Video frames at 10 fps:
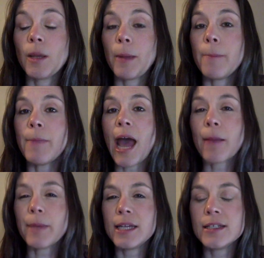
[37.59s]
My
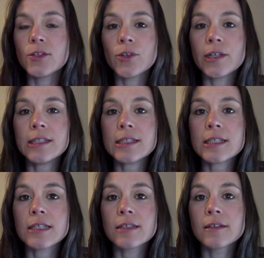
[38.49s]
back pain
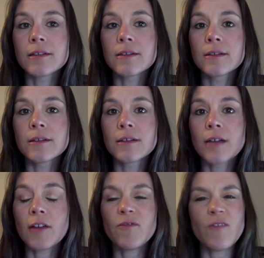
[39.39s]
decreased,
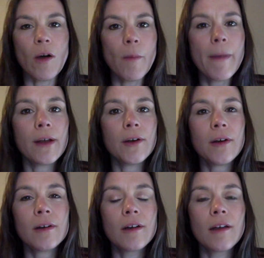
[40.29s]
I felt better,